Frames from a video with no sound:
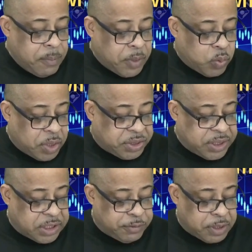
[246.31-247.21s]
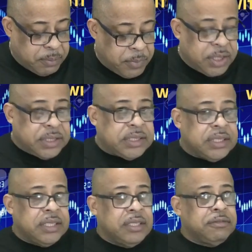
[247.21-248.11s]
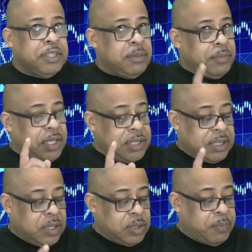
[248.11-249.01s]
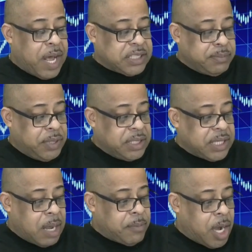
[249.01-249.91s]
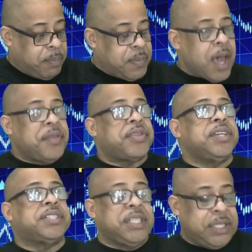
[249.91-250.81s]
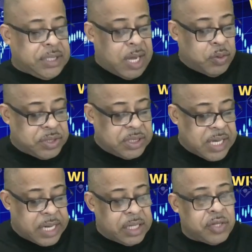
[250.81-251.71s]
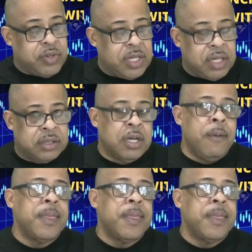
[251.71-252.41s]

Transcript: But watch this, for the month, for the month now, the past month, I'm up $13,900,